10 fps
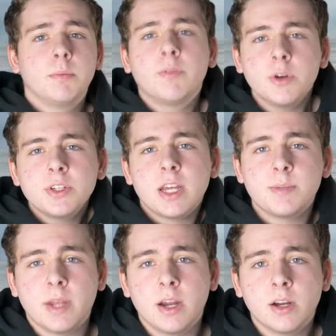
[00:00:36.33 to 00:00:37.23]
Before
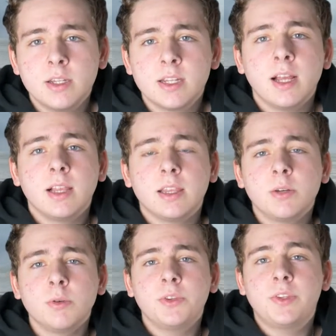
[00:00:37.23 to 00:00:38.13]
seismic air guns,
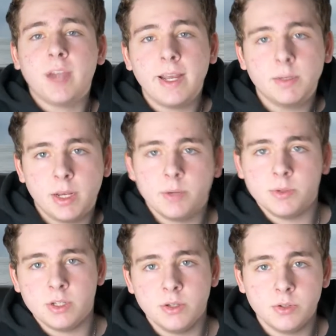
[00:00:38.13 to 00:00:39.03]
literal dynamite
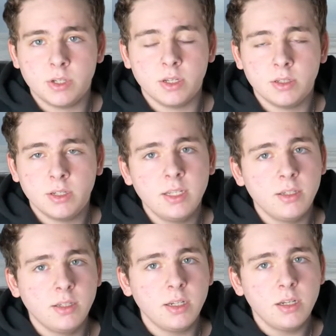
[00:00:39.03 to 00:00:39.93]
was used, and
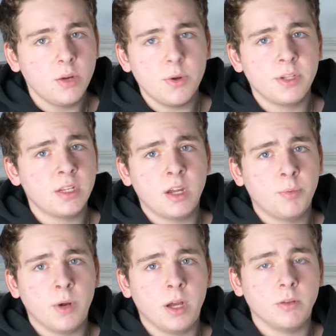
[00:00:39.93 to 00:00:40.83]
it didn't always end
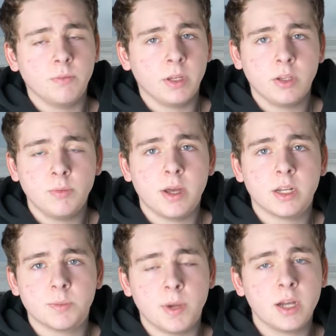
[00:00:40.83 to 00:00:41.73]
up well. Like you
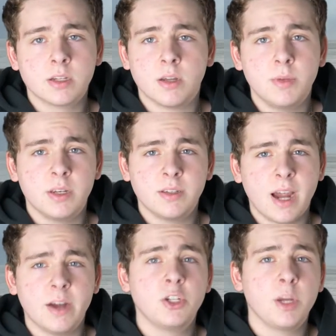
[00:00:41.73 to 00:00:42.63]
might expect, some
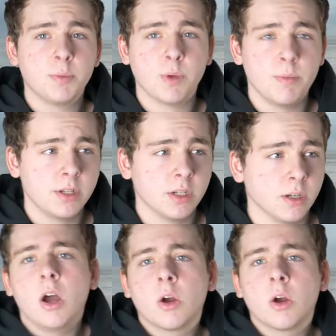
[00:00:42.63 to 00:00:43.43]
entire ships went missing.